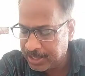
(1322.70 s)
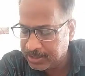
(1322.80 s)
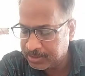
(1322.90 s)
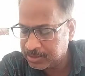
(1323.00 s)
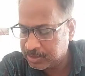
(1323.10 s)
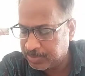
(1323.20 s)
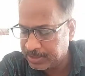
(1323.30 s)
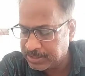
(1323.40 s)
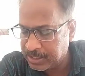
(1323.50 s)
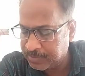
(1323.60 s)
height,
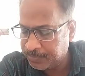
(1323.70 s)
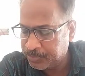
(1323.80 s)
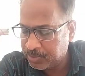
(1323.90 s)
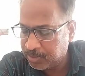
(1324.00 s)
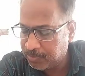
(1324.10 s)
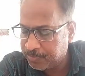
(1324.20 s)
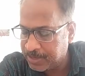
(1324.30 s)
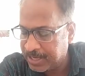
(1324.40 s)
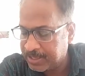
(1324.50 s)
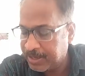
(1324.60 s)
special group
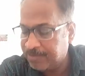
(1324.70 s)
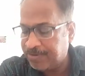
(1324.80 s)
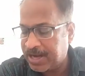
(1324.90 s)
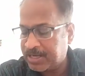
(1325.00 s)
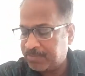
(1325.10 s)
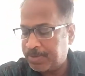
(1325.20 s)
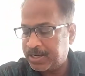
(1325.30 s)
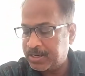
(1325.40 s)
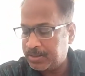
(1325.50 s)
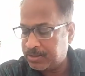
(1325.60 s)
like infant,
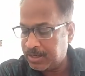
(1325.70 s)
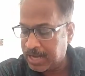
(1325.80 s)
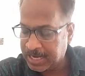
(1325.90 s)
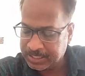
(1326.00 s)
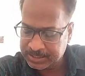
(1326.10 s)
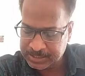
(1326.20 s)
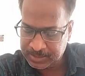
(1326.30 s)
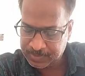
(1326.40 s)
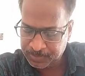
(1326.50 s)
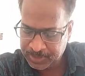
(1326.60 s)
pregnancy,
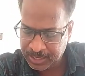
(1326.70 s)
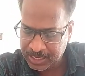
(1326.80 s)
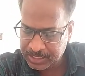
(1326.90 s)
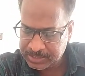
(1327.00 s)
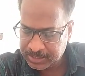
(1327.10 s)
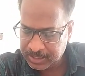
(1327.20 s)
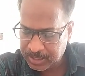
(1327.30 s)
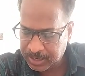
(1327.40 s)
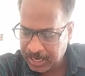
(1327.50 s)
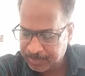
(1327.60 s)
lactation, age,
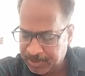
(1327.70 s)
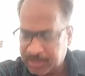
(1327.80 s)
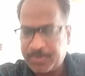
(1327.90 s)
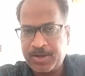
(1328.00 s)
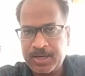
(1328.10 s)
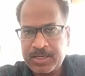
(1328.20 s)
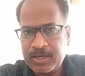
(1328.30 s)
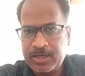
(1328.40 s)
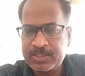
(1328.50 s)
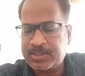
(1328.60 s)
and
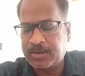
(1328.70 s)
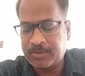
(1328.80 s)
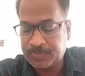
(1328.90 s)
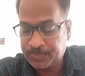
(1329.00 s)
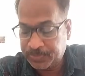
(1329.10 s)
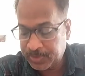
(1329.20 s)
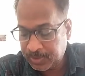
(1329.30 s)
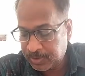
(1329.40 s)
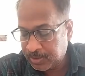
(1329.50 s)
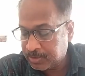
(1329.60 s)
metabolic disorder.
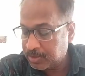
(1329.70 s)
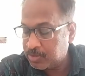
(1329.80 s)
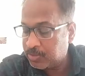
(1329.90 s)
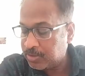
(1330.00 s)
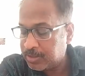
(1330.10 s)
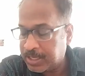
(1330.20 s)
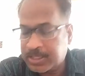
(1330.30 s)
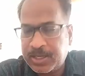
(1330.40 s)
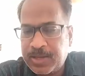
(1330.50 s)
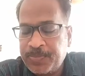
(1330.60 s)
So you know
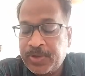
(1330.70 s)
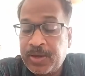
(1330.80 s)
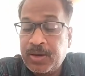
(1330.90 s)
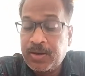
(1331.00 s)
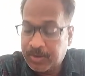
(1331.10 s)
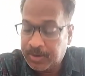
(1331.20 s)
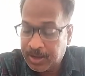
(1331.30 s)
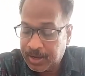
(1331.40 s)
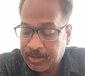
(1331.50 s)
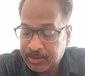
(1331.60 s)
that
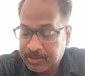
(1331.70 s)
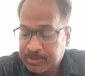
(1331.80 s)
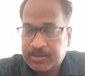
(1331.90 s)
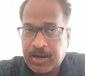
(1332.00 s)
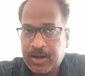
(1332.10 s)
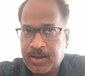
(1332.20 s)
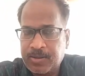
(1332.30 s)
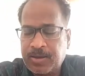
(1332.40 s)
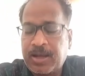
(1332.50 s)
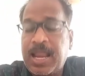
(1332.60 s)

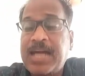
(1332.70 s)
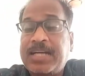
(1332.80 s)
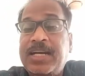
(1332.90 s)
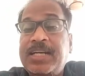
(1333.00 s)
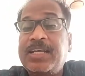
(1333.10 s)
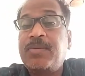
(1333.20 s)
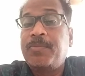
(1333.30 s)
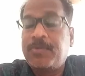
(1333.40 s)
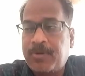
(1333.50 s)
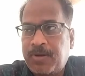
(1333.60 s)
the
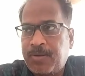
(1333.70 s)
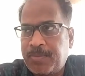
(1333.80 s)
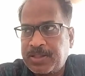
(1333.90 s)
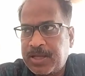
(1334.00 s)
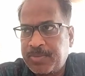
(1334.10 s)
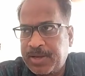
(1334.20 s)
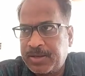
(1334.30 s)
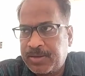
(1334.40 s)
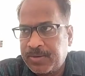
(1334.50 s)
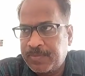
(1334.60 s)
lactating mother
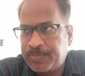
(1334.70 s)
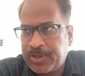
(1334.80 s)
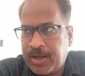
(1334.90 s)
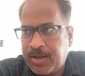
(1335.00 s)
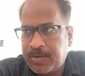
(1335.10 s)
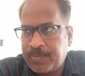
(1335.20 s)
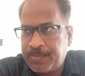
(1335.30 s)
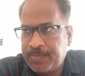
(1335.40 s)
means the